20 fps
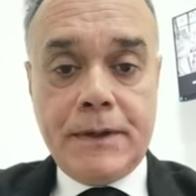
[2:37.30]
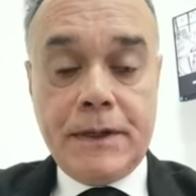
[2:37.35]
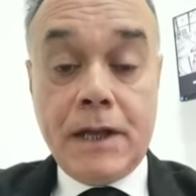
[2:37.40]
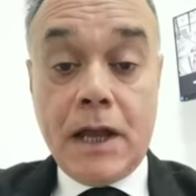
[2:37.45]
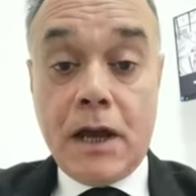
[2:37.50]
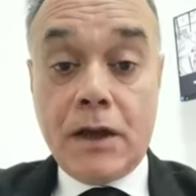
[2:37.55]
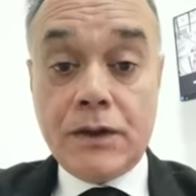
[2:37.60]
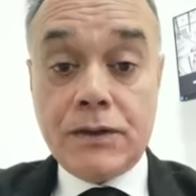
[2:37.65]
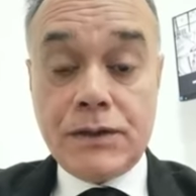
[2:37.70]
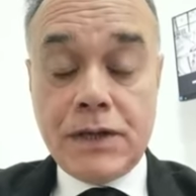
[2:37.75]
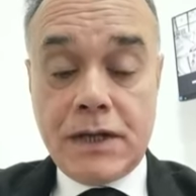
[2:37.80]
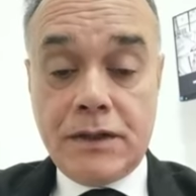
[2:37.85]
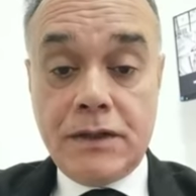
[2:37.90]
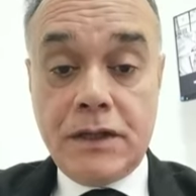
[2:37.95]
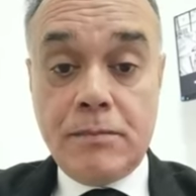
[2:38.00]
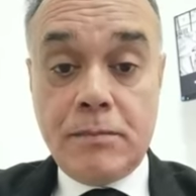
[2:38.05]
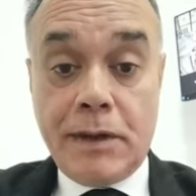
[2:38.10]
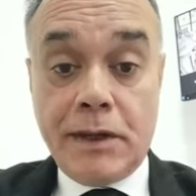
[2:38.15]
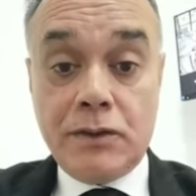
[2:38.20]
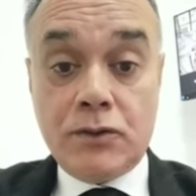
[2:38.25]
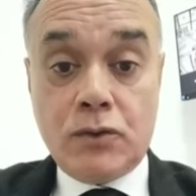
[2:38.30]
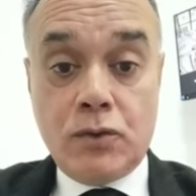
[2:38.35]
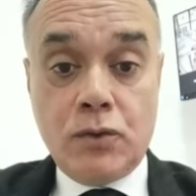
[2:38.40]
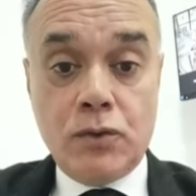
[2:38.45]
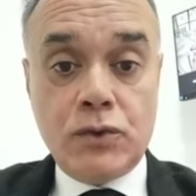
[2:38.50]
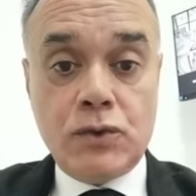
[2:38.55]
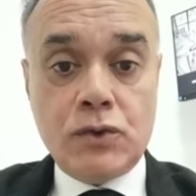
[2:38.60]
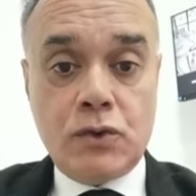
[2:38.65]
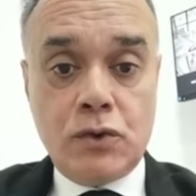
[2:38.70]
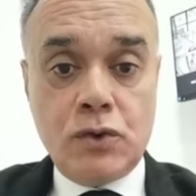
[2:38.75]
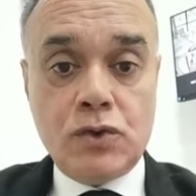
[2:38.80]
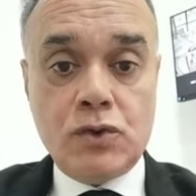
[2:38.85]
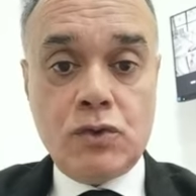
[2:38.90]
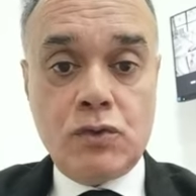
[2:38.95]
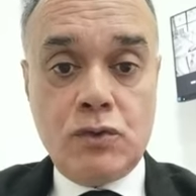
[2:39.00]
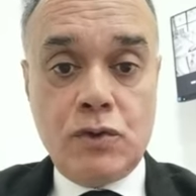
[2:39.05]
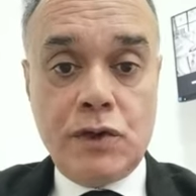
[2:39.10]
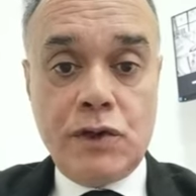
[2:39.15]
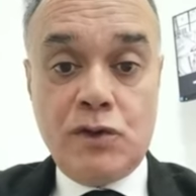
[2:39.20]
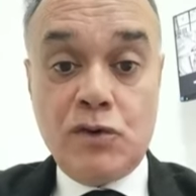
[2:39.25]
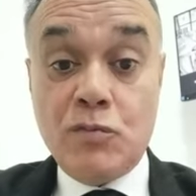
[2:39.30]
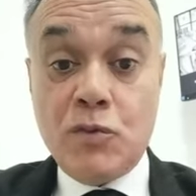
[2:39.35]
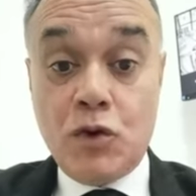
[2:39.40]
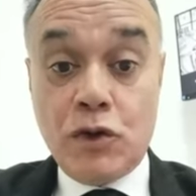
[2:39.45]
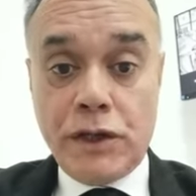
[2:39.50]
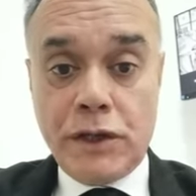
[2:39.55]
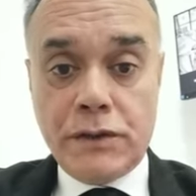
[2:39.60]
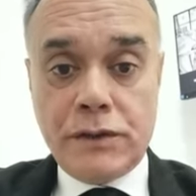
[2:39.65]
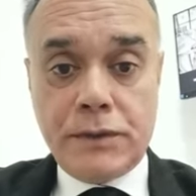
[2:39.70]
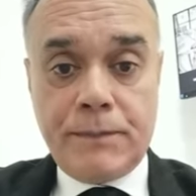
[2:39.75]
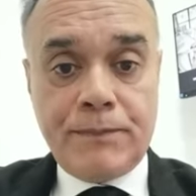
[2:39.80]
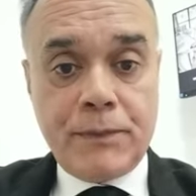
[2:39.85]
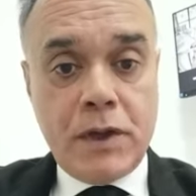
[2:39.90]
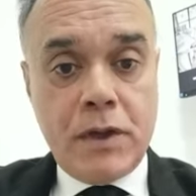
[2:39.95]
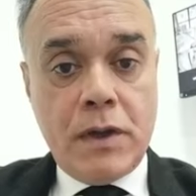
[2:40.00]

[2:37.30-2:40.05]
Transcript: lungs, and they might cause also pneumonias.